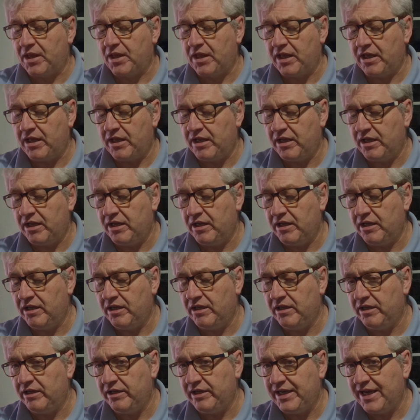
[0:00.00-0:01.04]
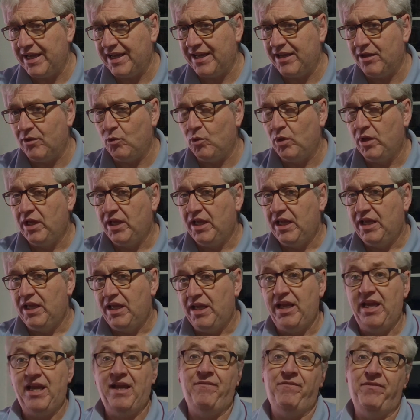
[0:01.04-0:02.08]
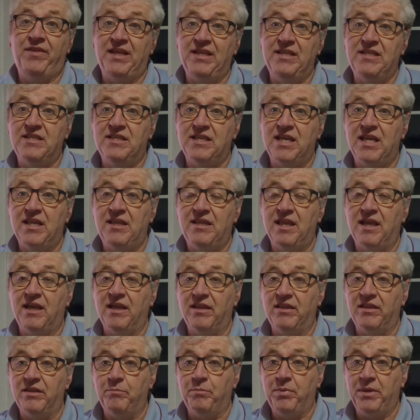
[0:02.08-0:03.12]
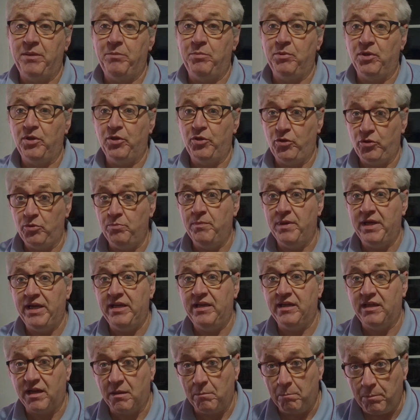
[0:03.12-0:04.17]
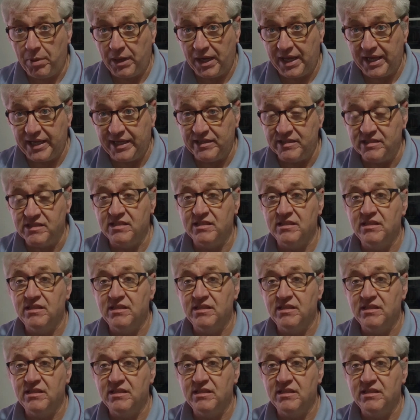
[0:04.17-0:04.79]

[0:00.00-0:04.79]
Now, if they'd said that the people who'd made a complaint